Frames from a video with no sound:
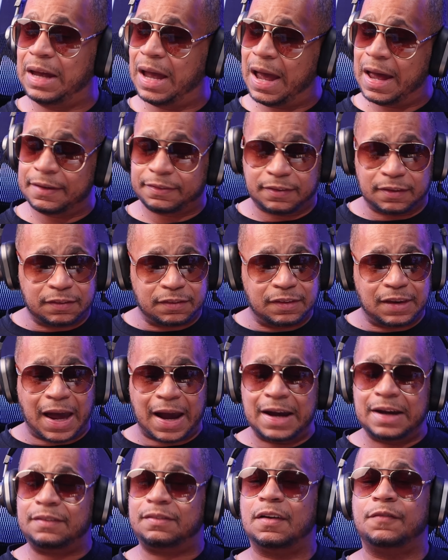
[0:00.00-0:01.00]
Yes, it's
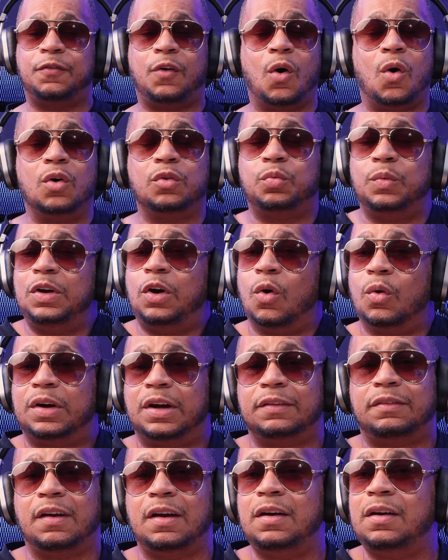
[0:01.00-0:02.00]
nice. Of course, we gonna
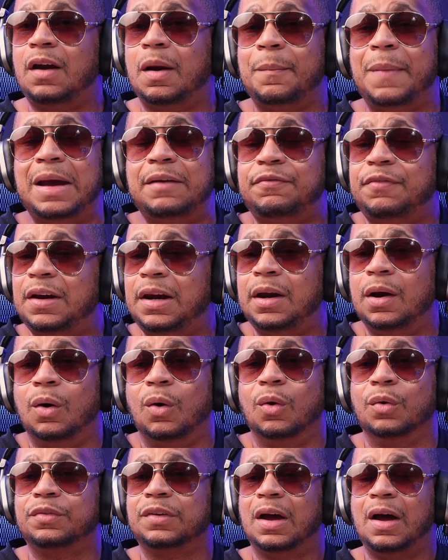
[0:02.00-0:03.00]
continue to make
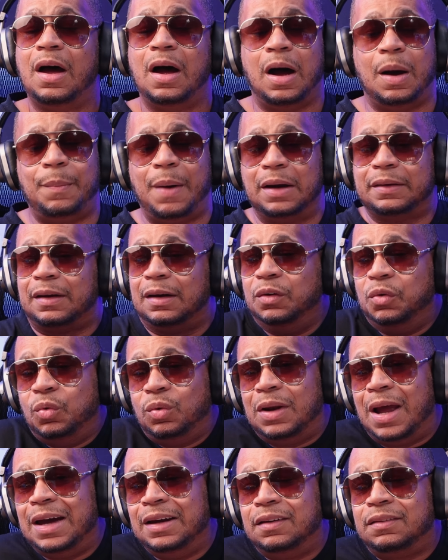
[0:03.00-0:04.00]
videos about the
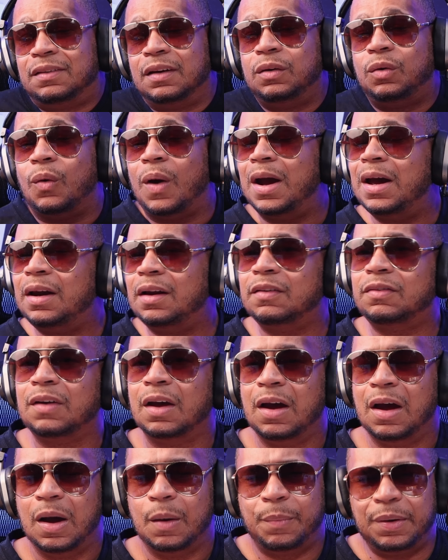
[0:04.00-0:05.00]
new latest and
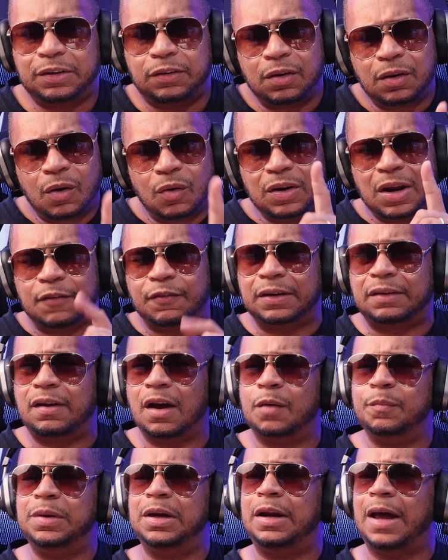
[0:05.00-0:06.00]
greatest. But you don't never
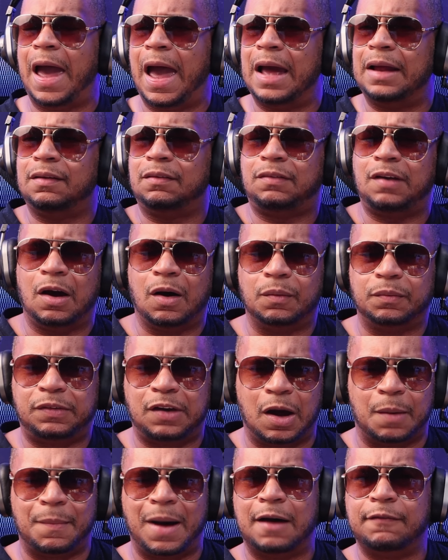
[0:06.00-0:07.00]
tell me to eh, tell
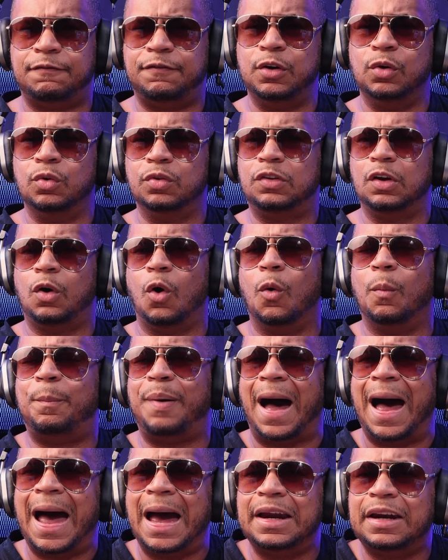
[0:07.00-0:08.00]
tell my viewers to go
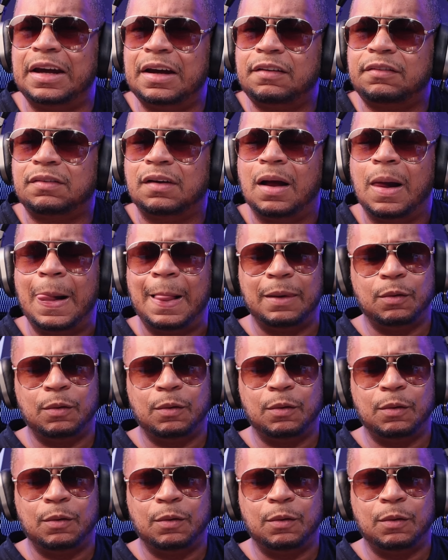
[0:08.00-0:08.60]
buy this.